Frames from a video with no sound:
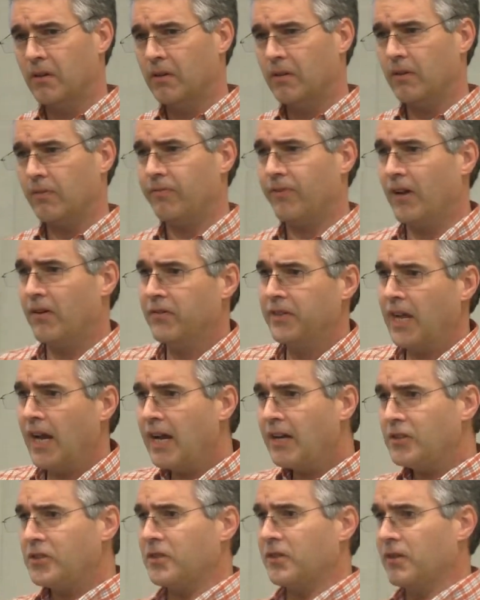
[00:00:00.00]
The
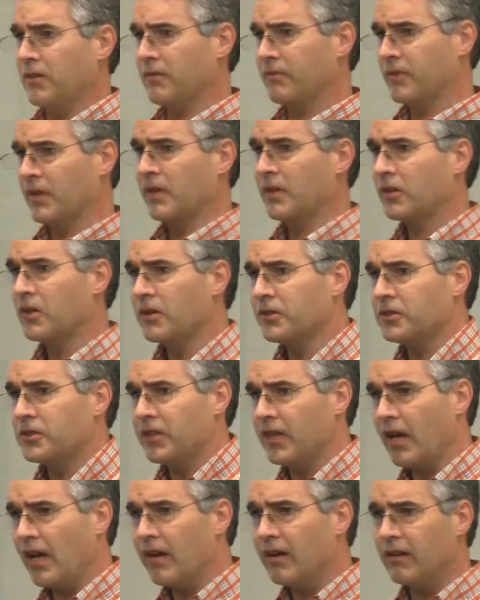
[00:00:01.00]
foundation of
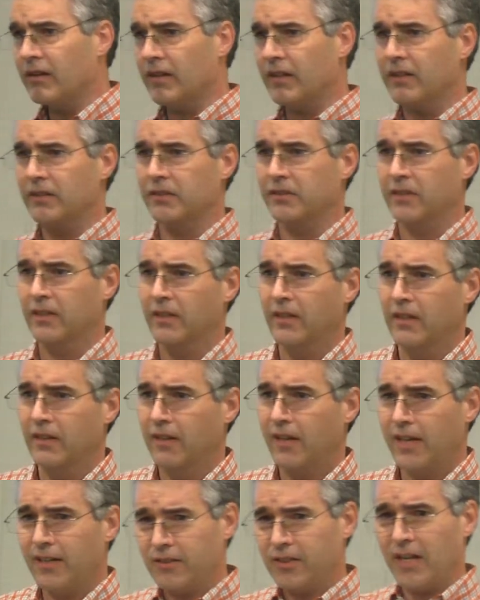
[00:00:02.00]
Christianity is
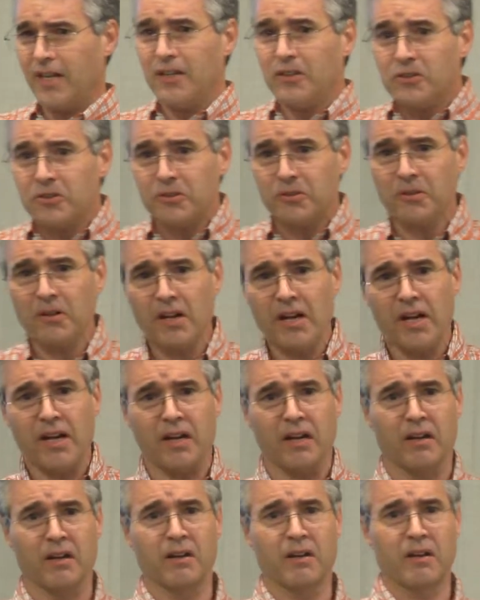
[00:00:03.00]
his history.
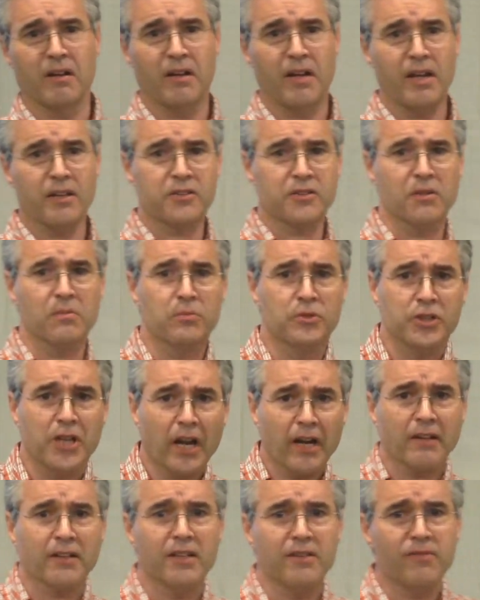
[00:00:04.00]
It's
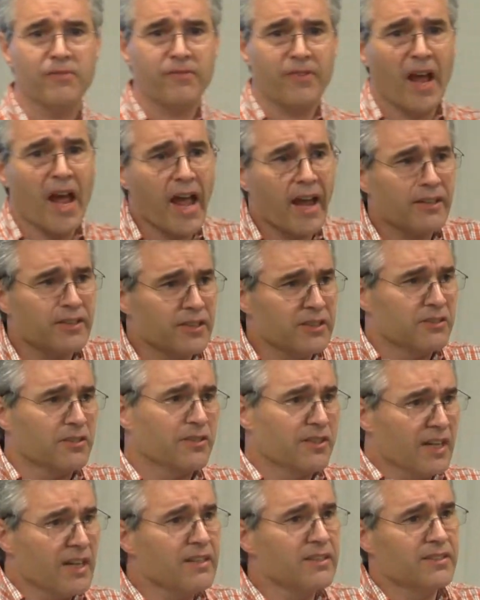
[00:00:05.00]
objective facts. It's
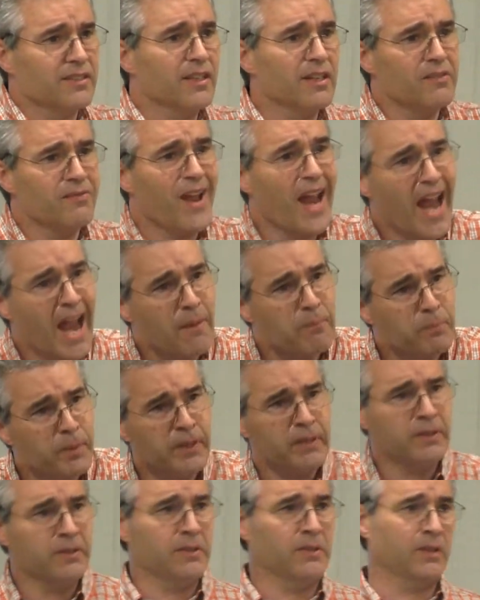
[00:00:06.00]
things that have
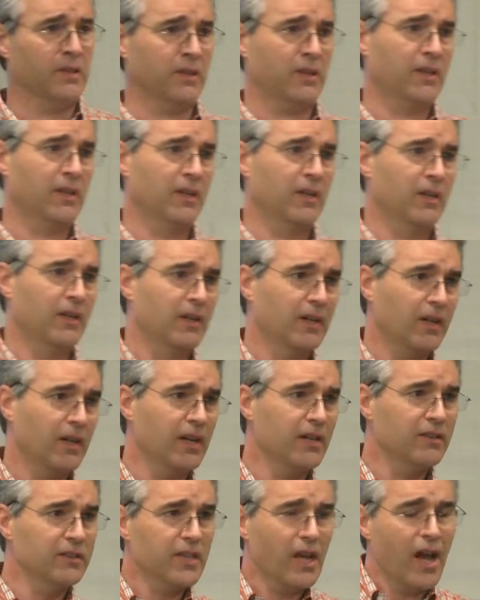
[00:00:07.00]
happened
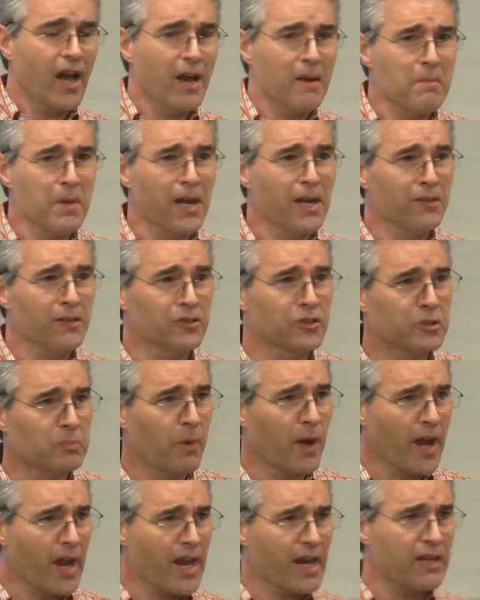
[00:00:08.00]
in time and
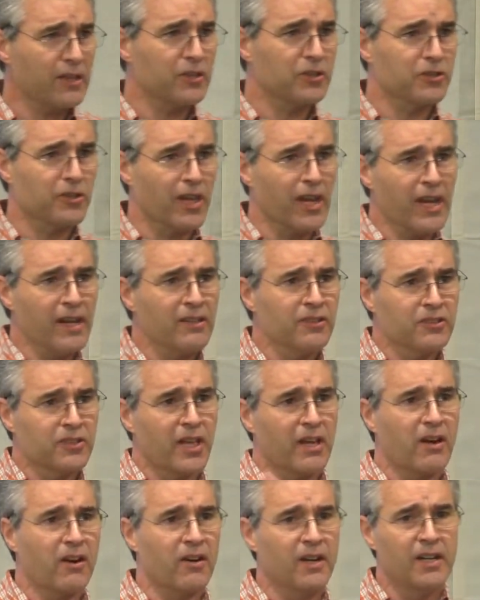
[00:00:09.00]
space. Things
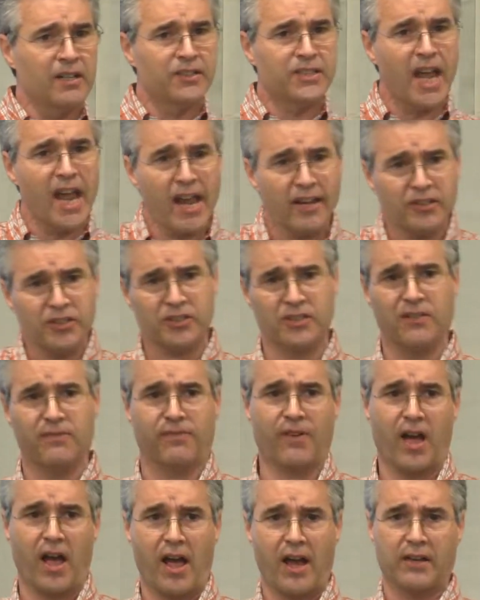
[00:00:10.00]
that are
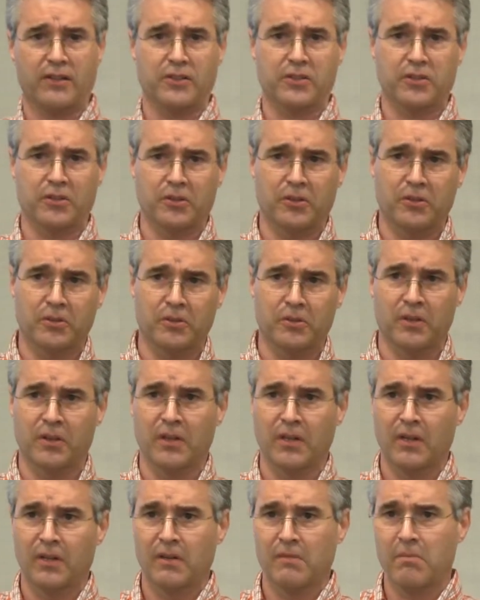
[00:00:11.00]
testified to
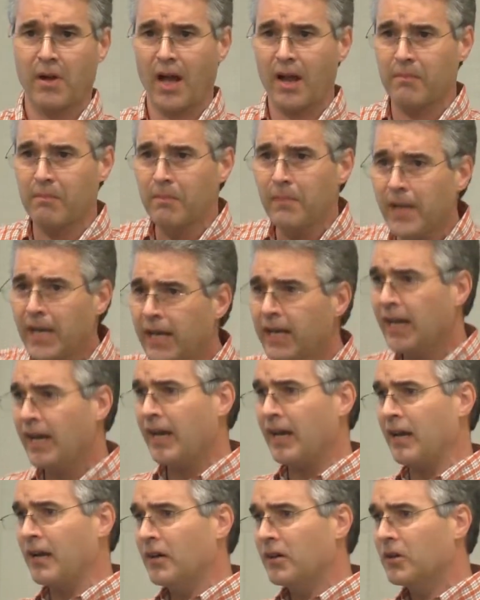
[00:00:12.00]
by
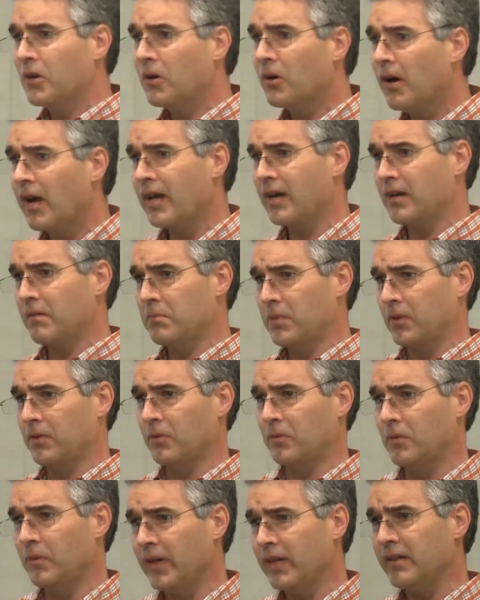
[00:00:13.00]
many credible
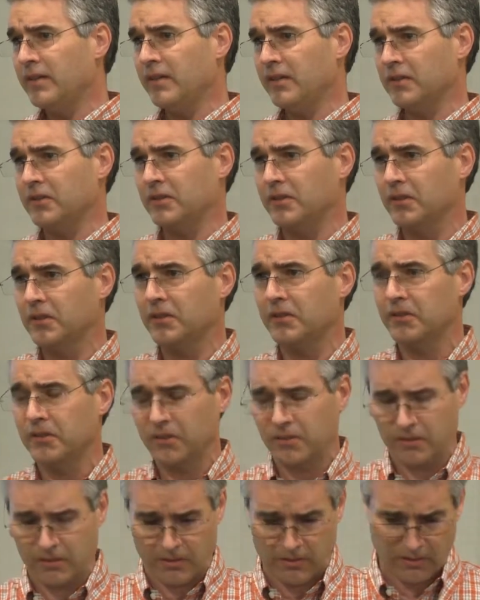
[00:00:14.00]
witnesses.